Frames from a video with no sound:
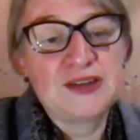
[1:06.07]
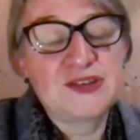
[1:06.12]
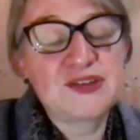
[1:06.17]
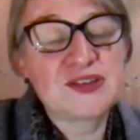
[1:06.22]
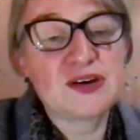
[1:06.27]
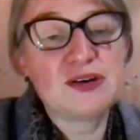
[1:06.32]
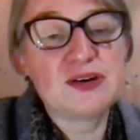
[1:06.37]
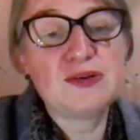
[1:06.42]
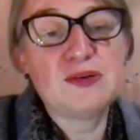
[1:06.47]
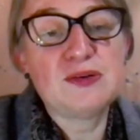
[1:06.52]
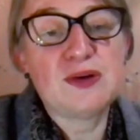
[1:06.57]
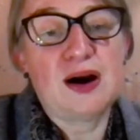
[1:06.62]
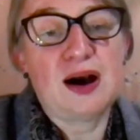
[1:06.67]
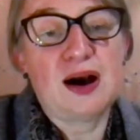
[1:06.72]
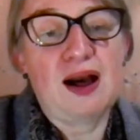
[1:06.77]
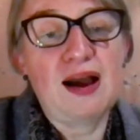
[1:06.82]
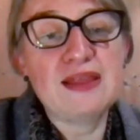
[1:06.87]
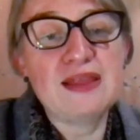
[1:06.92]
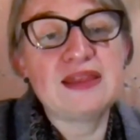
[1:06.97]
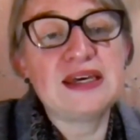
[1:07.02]
So
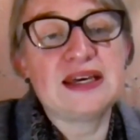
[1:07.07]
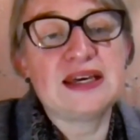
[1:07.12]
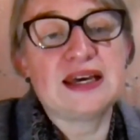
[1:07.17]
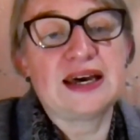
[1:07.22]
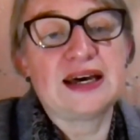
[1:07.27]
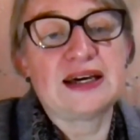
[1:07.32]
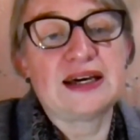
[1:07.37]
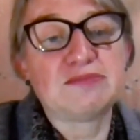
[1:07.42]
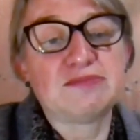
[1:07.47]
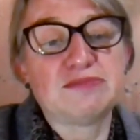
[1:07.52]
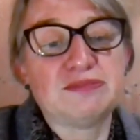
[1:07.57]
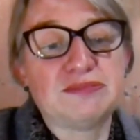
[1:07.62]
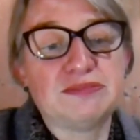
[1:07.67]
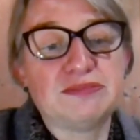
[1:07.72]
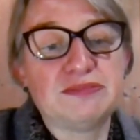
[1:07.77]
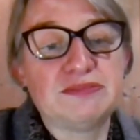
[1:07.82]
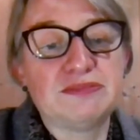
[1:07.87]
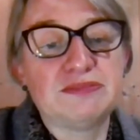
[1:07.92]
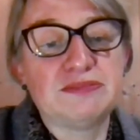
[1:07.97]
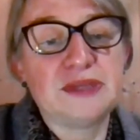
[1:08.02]
I think
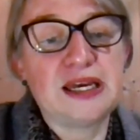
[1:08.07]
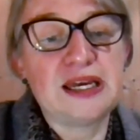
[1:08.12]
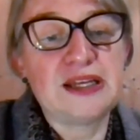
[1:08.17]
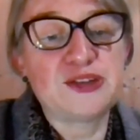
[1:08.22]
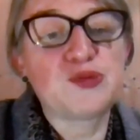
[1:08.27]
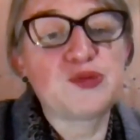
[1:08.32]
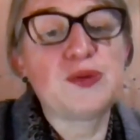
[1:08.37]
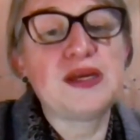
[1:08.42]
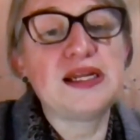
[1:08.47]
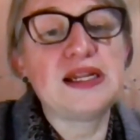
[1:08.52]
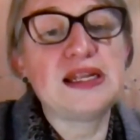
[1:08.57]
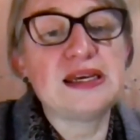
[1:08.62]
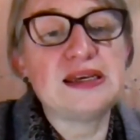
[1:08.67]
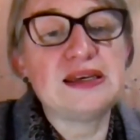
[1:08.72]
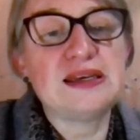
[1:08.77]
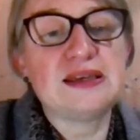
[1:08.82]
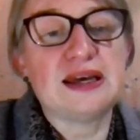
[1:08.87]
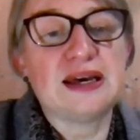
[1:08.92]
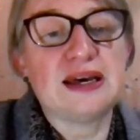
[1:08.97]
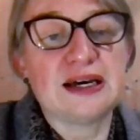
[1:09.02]
it's
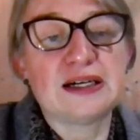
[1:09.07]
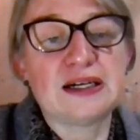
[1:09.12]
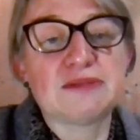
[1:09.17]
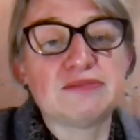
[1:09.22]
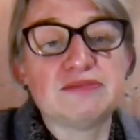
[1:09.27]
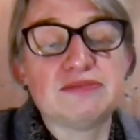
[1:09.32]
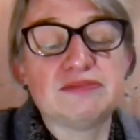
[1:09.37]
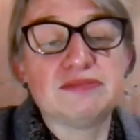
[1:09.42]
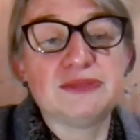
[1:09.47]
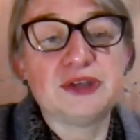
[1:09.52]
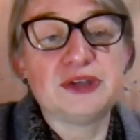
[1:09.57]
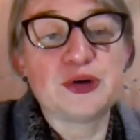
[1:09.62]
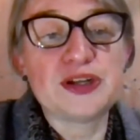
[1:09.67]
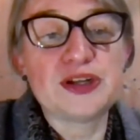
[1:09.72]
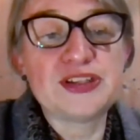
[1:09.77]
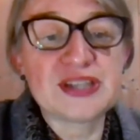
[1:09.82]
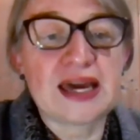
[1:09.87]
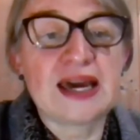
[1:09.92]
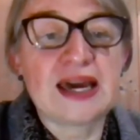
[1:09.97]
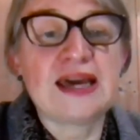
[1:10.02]
really, you know,
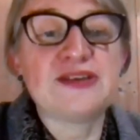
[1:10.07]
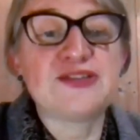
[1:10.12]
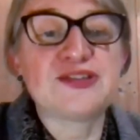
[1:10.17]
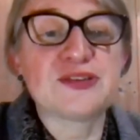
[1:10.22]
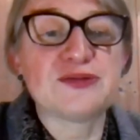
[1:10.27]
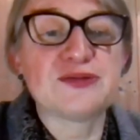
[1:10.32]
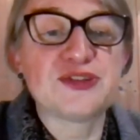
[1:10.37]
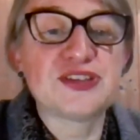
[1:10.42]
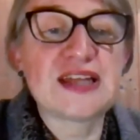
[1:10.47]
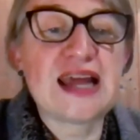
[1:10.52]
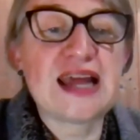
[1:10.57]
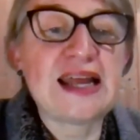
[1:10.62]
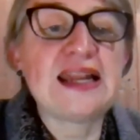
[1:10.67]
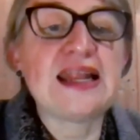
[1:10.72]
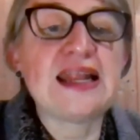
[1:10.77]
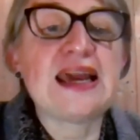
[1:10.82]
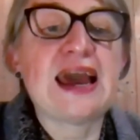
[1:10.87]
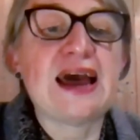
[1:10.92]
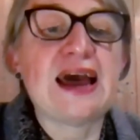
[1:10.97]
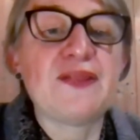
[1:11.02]
it's a case of
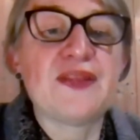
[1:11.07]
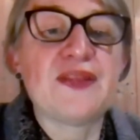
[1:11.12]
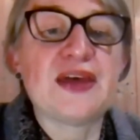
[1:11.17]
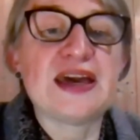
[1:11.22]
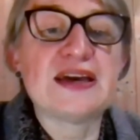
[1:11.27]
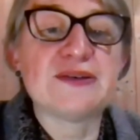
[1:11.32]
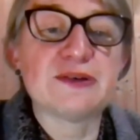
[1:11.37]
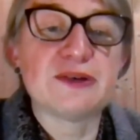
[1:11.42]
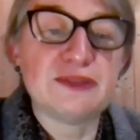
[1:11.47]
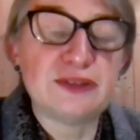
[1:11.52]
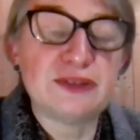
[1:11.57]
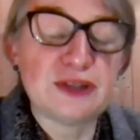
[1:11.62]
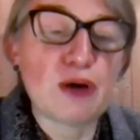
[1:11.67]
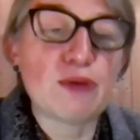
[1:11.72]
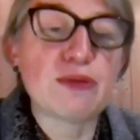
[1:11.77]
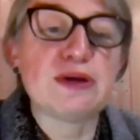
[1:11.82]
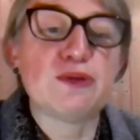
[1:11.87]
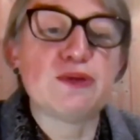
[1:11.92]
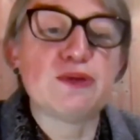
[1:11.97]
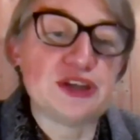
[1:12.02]
standing out there,
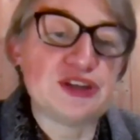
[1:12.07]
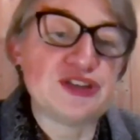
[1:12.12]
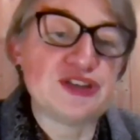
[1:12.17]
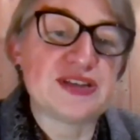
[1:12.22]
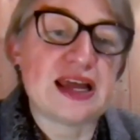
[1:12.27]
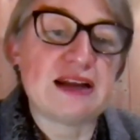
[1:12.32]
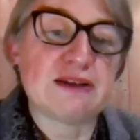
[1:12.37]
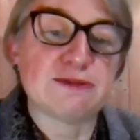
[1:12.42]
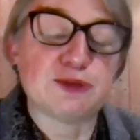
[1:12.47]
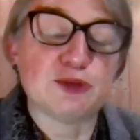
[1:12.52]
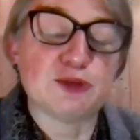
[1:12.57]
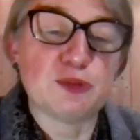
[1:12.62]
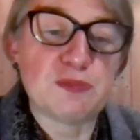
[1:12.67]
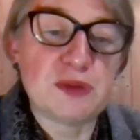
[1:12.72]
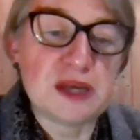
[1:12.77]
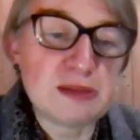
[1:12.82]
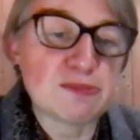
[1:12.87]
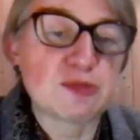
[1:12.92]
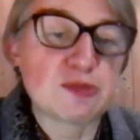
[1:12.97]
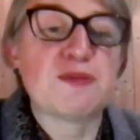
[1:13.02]
knowing what you stand for,
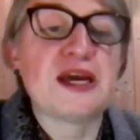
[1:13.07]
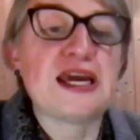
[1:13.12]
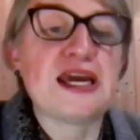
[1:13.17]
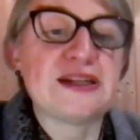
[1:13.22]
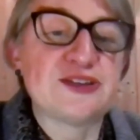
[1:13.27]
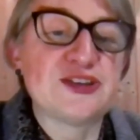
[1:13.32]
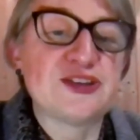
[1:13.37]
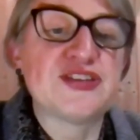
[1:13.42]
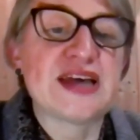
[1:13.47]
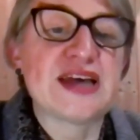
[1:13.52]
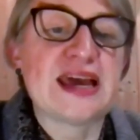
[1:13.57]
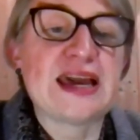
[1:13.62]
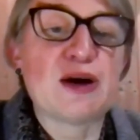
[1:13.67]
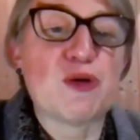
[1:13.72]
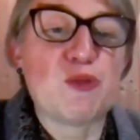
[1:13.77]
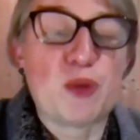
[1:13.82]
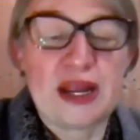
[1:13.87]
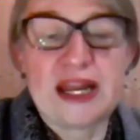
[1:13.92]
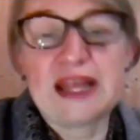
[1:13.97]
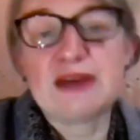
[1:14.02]
being prepared to say
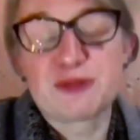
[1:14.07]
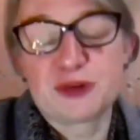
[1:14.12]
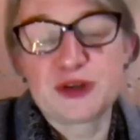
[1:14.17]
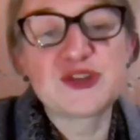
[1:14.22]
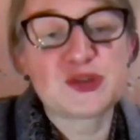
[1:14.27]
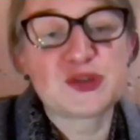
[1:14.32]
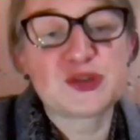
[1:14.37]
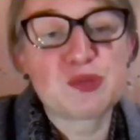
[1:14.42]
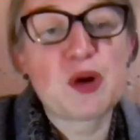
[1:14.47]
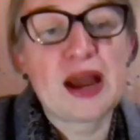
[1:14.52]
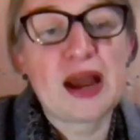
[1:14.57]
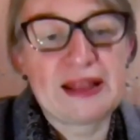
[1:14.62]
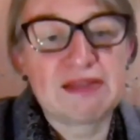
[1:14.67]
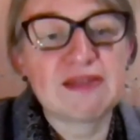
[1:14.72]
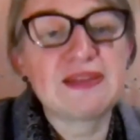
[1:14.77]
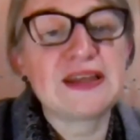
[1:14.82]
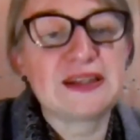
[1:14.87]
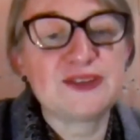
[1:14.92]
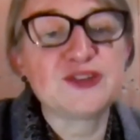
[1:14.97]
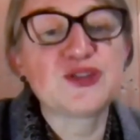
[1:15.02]
it whenever it's the
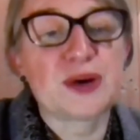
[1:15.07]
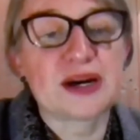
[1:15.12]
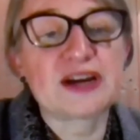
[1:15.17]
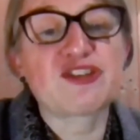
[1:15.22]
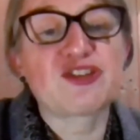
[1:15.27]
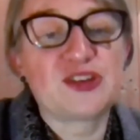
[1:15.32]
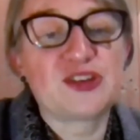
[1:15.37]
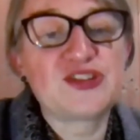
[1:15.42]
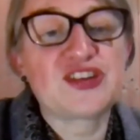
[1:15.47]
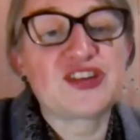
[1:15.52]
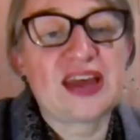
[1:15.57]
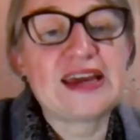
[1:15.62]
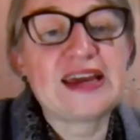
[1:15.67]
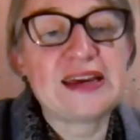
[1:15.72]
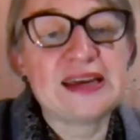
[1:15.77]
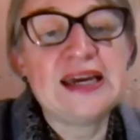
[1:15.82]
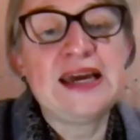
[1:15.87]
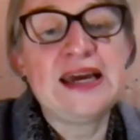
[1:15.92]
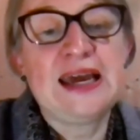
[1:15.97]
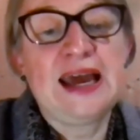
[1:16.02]
right thing to actually
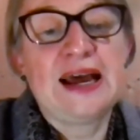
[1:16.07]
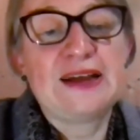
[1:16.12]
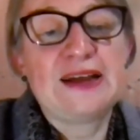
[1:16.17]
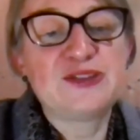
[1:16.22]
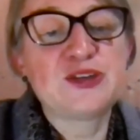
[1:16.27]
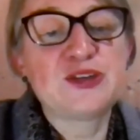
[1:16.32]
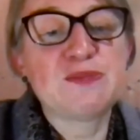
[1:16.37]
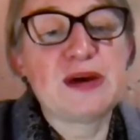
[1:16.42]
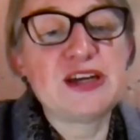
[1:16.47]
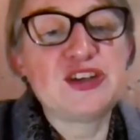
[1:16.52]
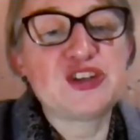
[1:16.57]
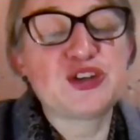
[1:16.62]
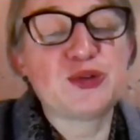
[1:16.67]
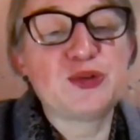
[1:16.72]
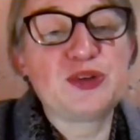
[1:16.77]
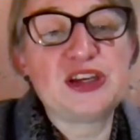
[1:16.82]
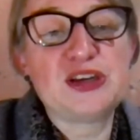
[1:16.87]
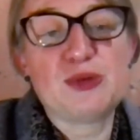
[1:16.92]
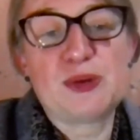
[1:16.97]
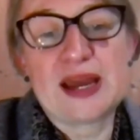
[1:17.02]
say, to make
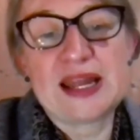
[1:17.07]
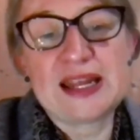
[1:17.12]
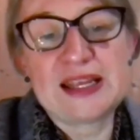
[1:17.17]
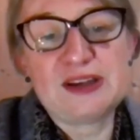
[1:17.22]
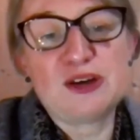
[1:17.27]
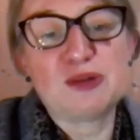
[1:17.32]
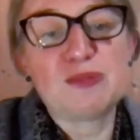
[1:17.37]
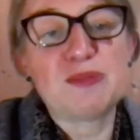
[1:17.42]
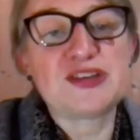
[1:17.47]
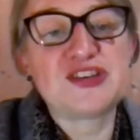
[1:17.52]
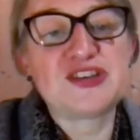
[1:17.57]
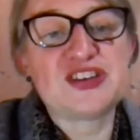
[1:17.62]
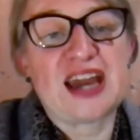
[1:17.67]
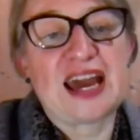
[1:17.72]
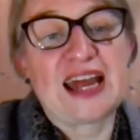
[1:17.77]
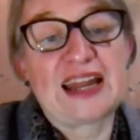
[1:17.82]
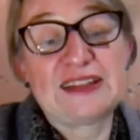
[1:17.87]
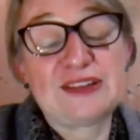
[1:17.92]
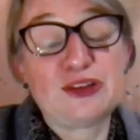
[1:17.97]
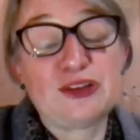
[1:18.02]
sure that you're getting your message
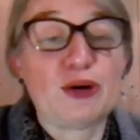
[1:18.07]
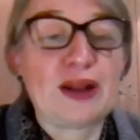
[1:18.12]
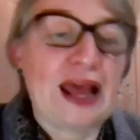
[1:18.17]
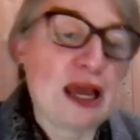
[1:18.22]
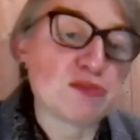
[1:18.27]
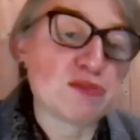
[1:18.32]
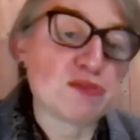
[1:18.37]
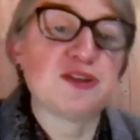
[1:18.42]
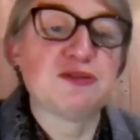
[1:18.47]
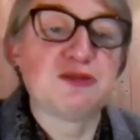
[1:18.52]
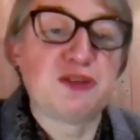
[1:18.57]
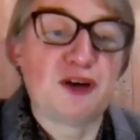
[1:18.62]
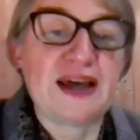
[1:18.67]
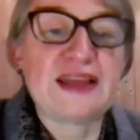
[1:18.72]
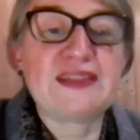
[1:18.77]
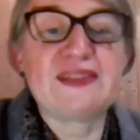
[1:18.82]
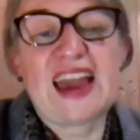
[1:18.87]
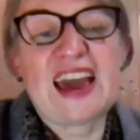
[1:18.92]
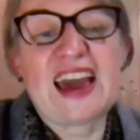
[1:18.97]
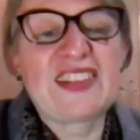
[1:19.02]
out and not
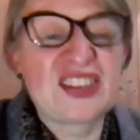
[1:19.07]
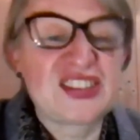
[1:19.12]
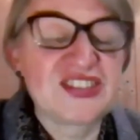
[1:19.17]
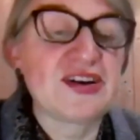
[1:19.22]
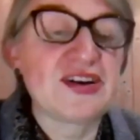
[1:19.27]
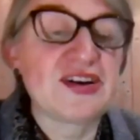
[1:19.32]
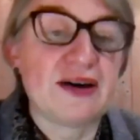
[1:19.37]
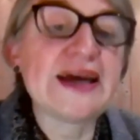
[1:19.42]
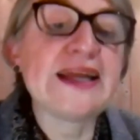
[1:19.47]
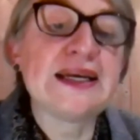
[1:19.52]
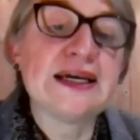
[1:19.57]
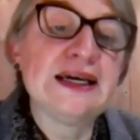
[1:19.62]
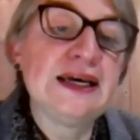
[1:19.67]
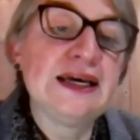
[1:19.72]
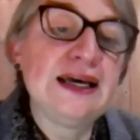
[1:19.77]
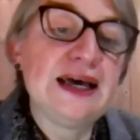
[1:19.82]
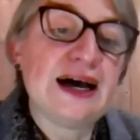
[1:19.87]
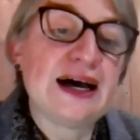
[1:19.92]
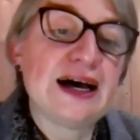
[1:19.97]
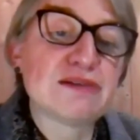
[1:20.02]
amplifying the other side.
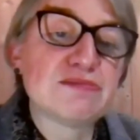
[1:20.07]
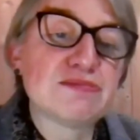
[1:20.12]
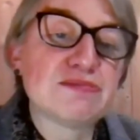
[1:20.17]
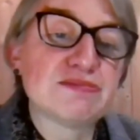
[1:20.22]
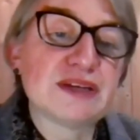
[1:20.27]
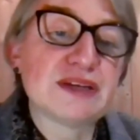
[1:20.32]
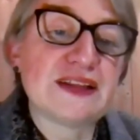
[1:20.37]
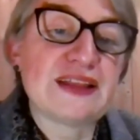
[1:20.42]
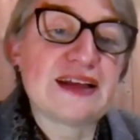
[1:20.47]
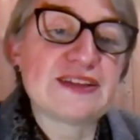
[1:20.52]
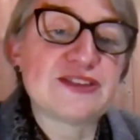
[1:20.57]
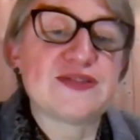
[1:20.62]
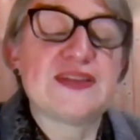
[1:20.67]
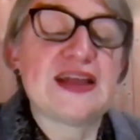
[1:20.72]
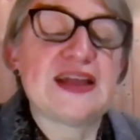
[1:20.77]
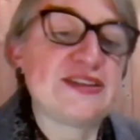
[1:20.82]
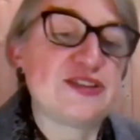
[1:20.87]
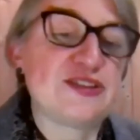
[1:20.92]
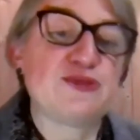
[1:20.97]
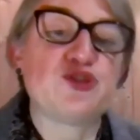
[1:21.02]
And
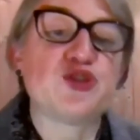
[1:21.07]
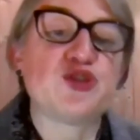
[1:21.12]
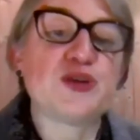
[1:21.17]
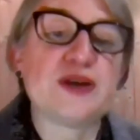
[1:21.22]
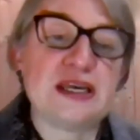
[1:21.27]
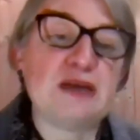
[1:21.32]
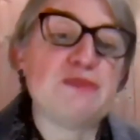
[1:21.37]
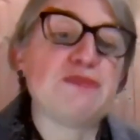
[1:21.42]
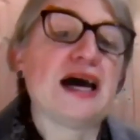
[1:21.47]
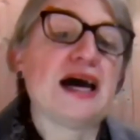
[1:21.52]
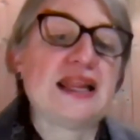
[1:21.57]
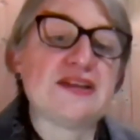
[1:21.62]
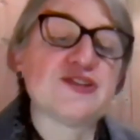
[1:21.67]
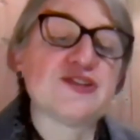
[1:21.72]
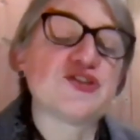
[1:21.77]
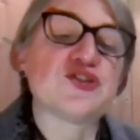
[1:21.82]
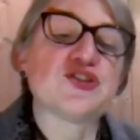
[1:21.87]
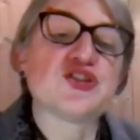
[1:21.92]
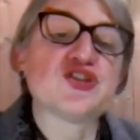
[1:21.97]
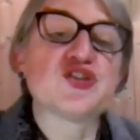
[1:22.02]
that's a tricky
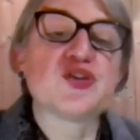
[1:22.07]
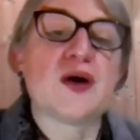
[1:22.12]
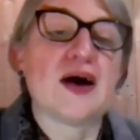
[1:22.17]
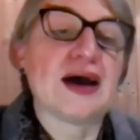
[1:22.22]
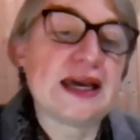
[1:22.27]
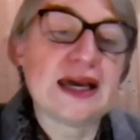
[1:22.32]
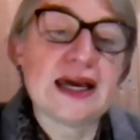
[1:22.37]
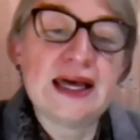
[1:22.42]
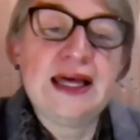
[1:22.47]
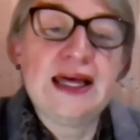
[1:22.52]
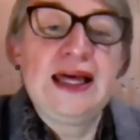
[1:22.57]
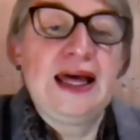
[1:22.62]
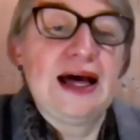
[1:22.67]
balance to strike.